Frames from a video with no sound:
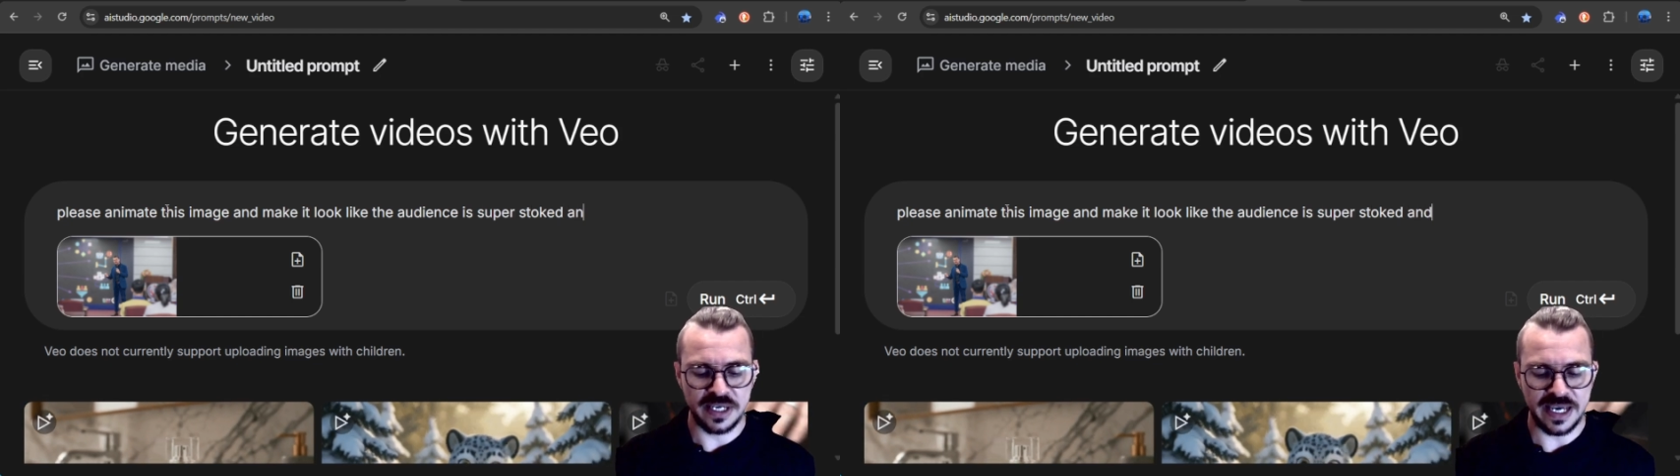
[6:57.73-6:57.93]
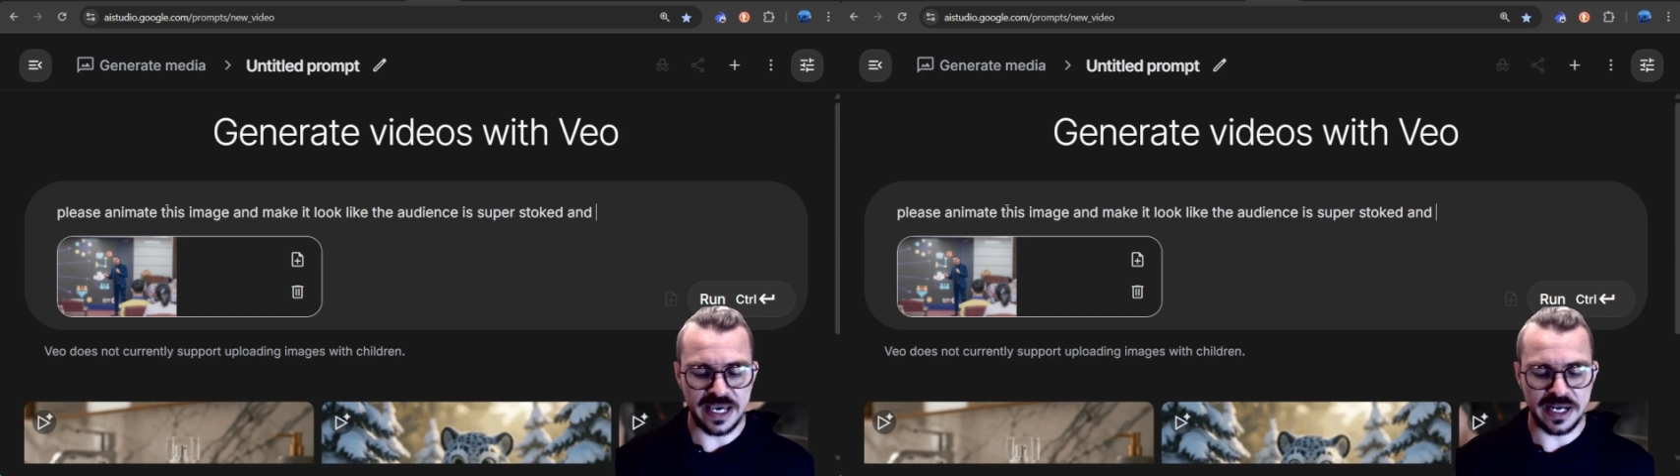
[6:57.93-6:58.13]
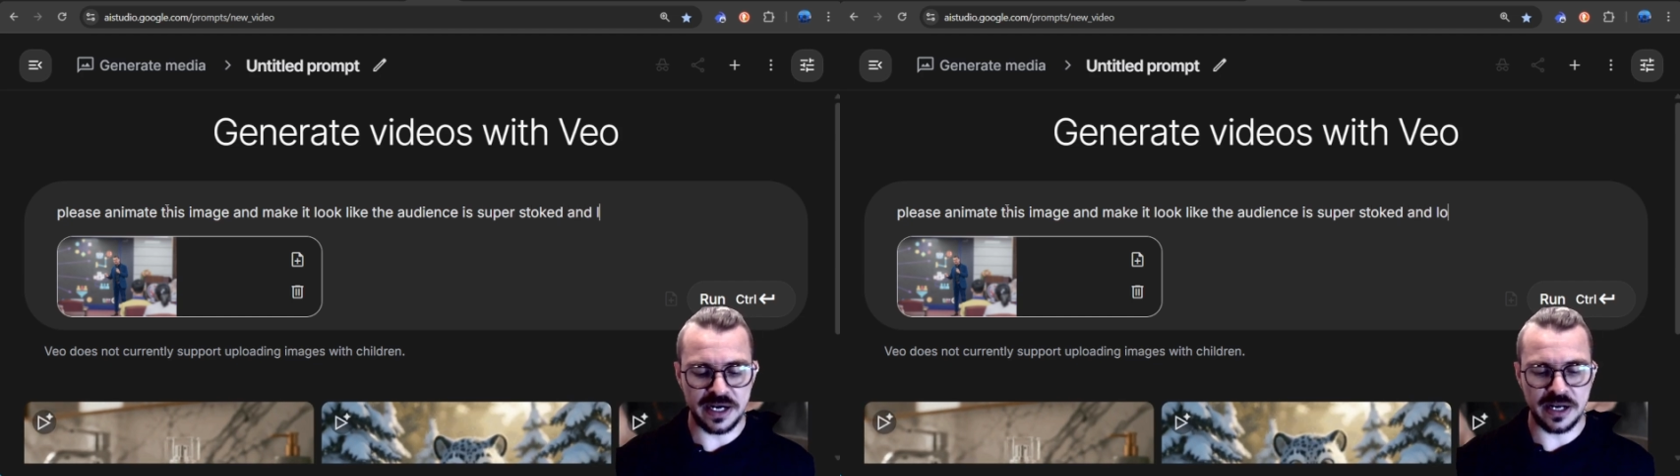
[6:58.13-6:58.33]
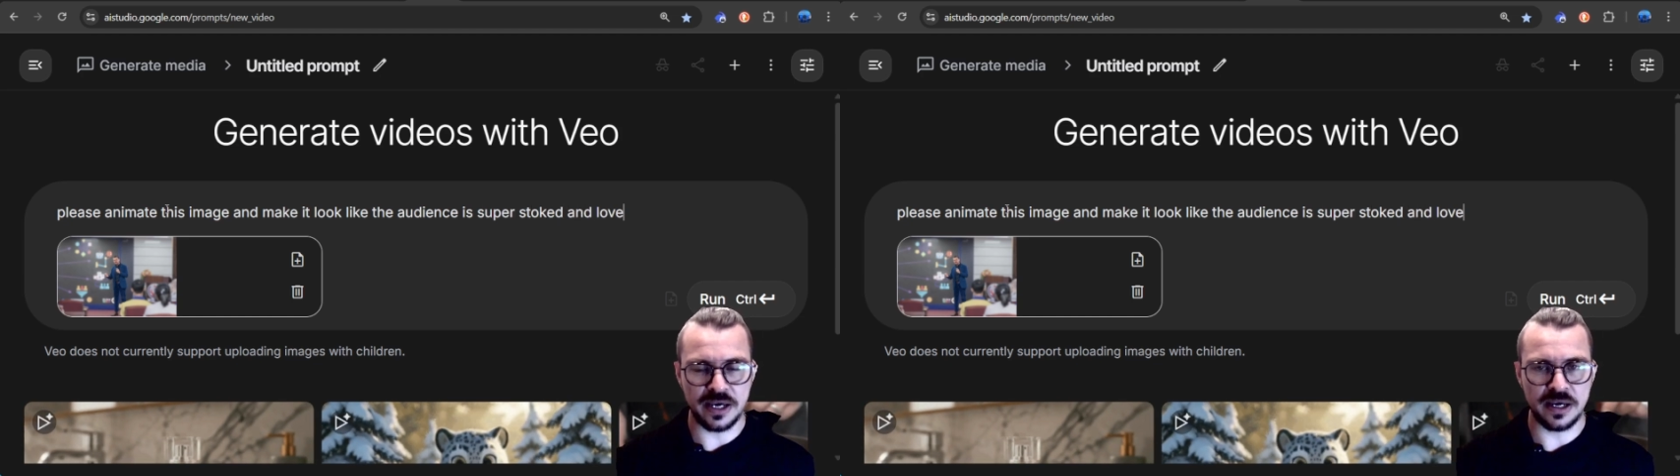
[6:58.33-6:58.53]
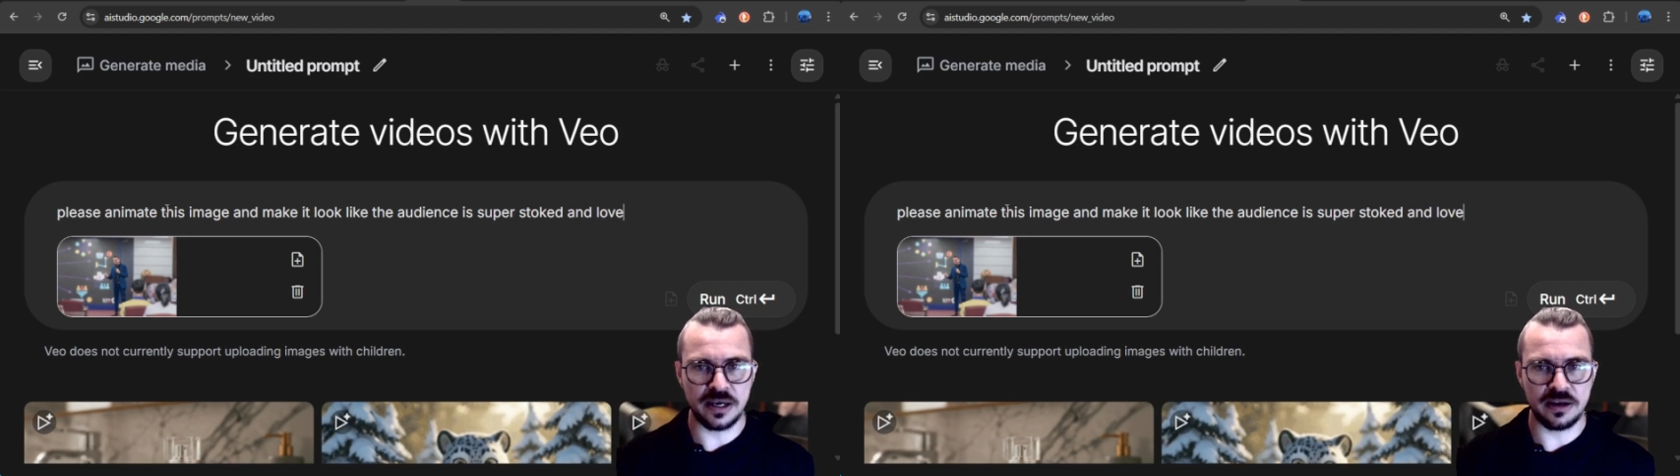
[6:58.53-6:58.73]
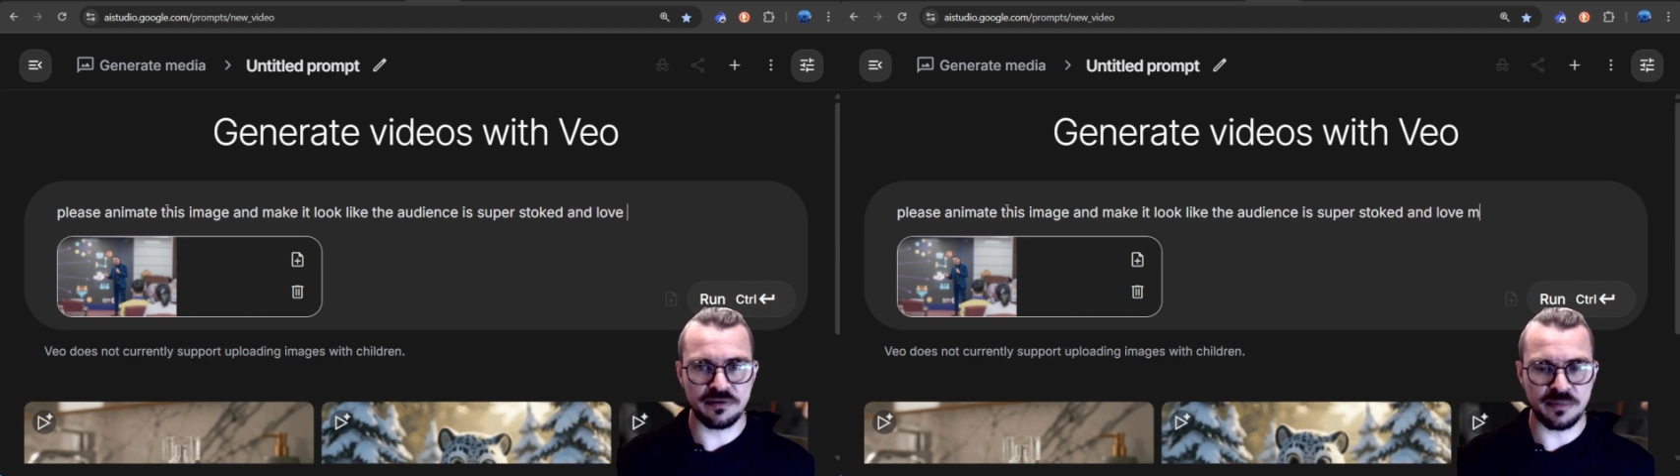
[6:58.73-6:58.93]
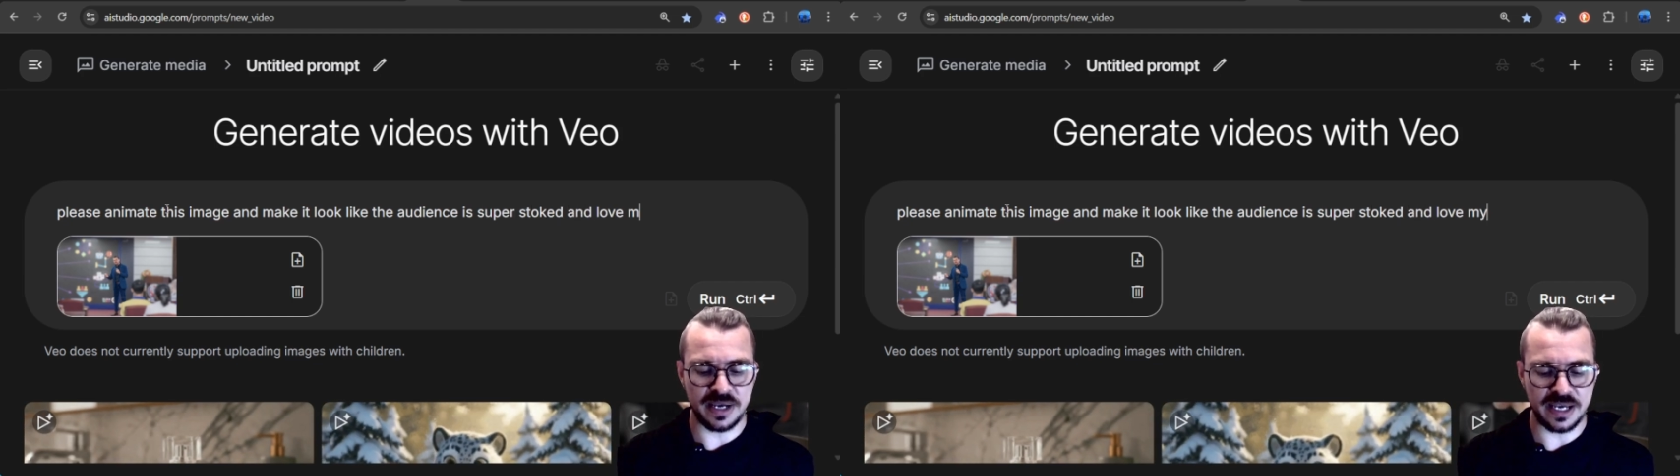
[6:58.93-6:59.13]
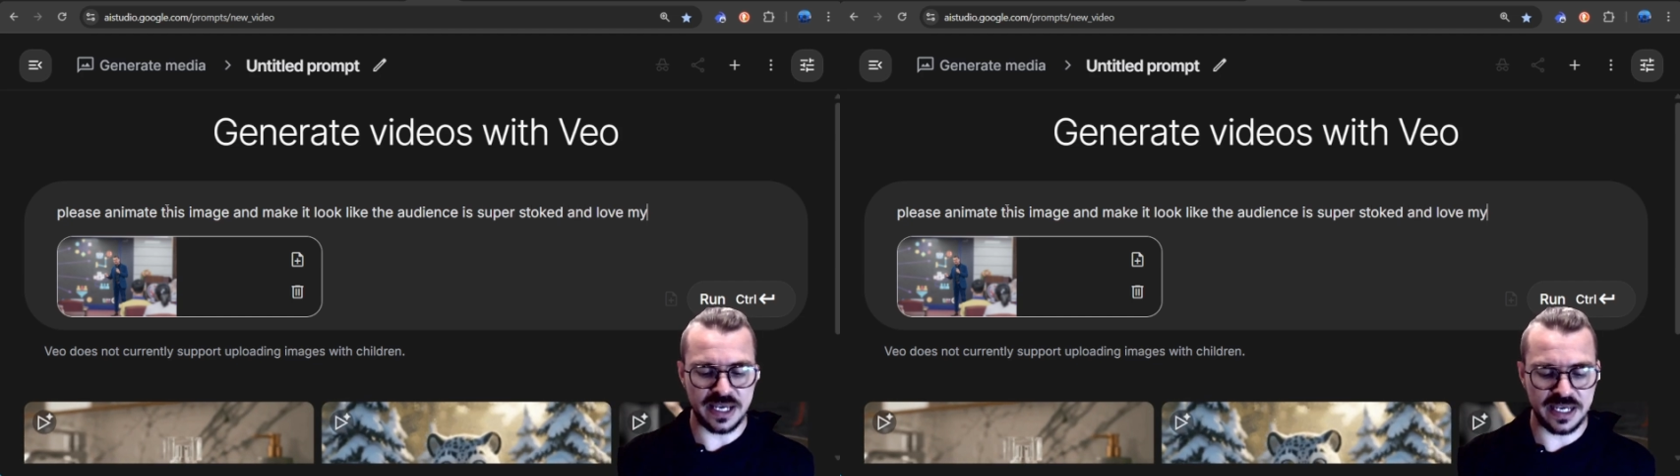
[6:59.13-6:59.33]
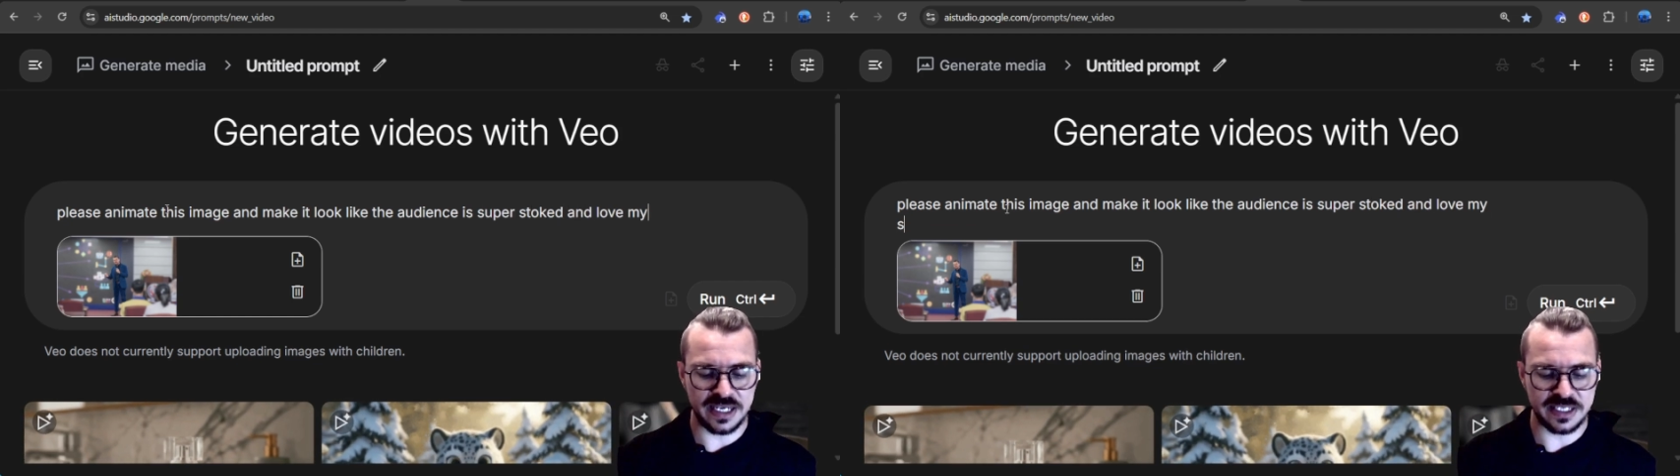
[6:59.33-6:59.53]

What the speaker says: and love my